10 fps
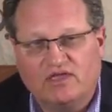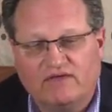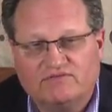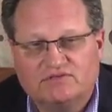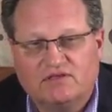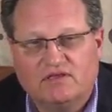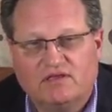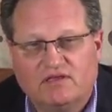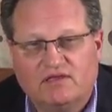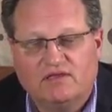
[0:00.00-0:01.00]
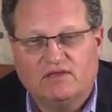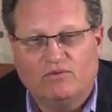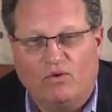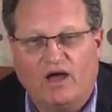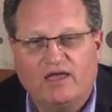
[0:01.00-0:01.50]
gifts.
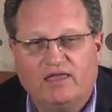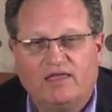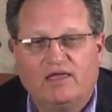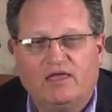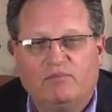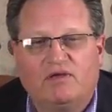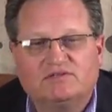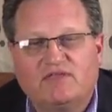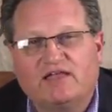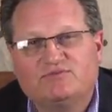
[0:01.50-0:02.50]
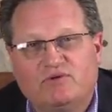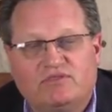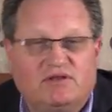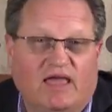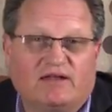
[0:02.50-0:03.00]
Why? Because that's what
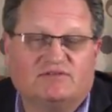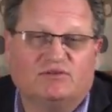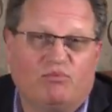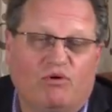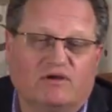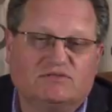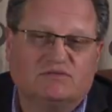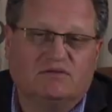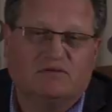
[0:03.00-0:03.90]
the data supports.